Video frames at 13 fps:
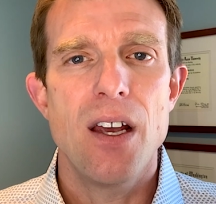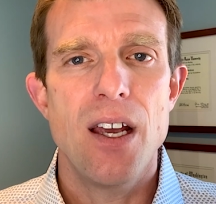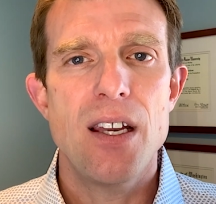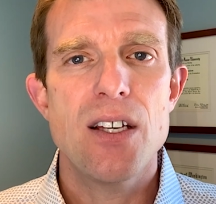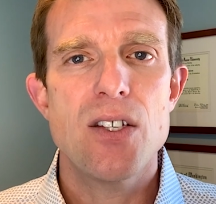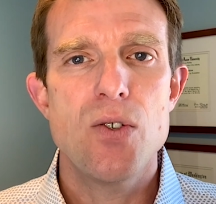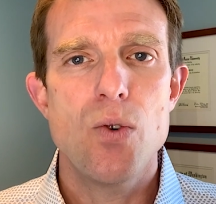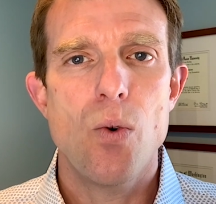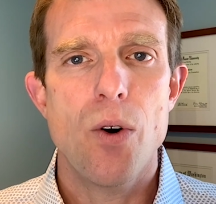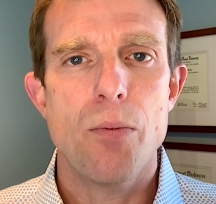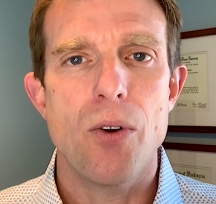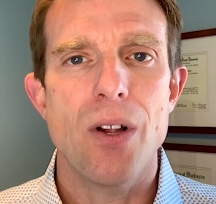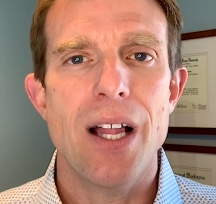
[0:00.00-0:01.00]
It is
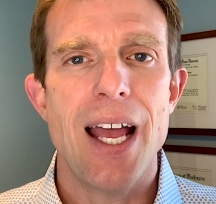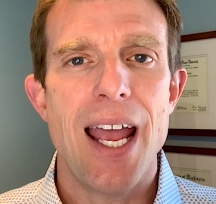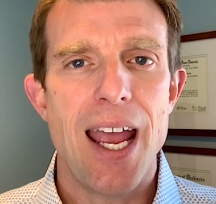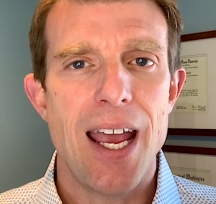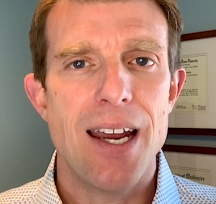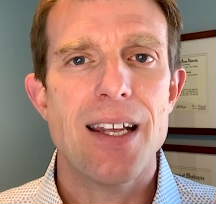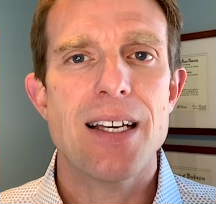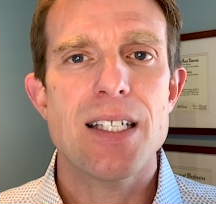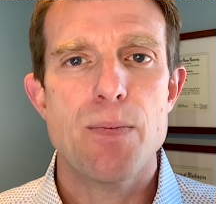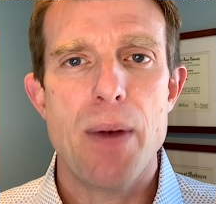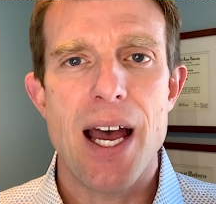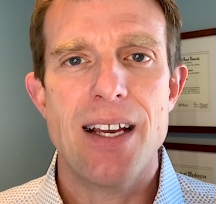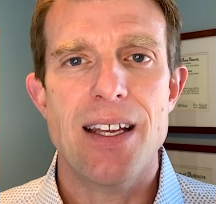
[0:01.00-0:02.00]
normal and
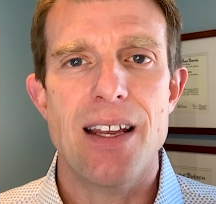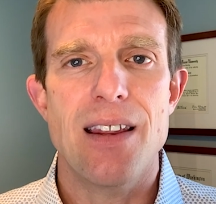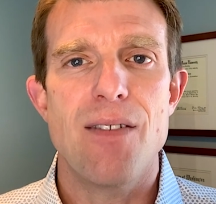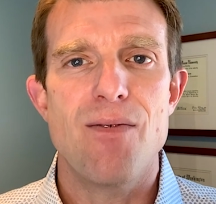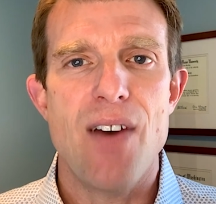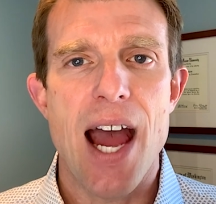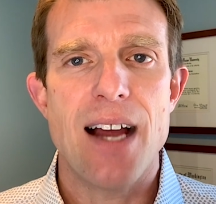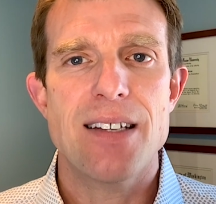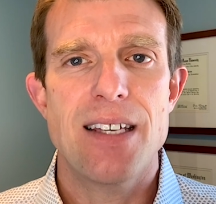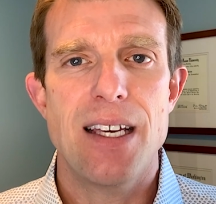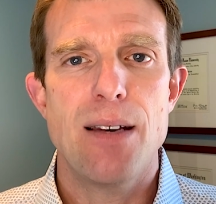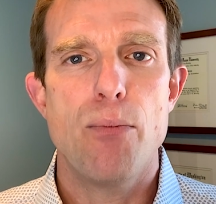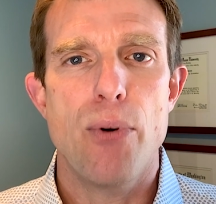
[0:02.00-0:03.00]
expected that
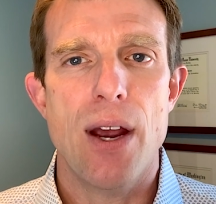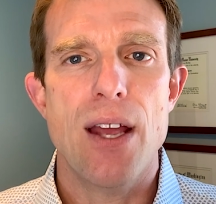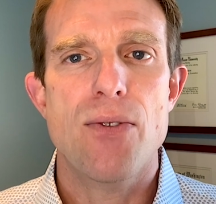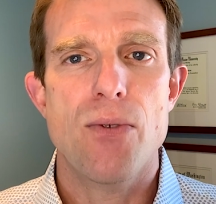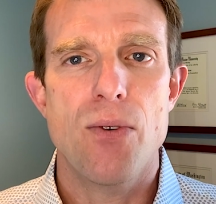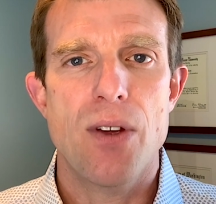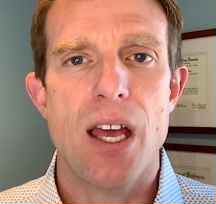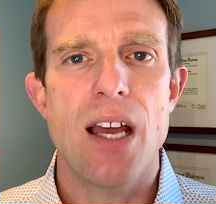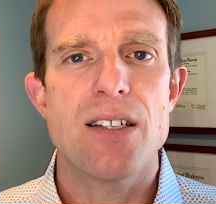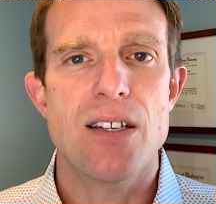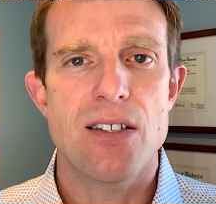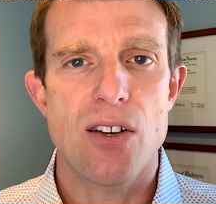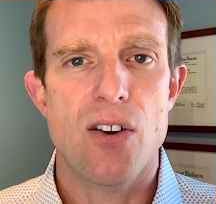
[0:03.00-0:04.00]
vaccine breakthrough
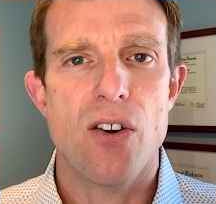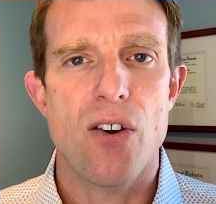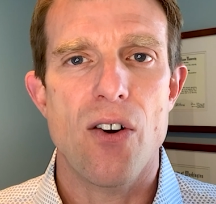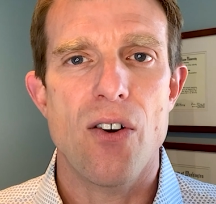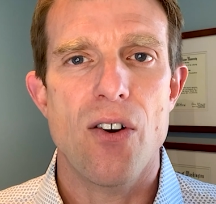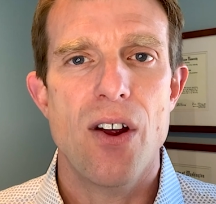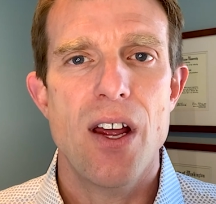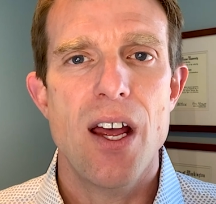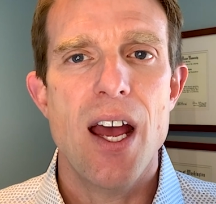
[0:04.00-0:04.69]
cases occur,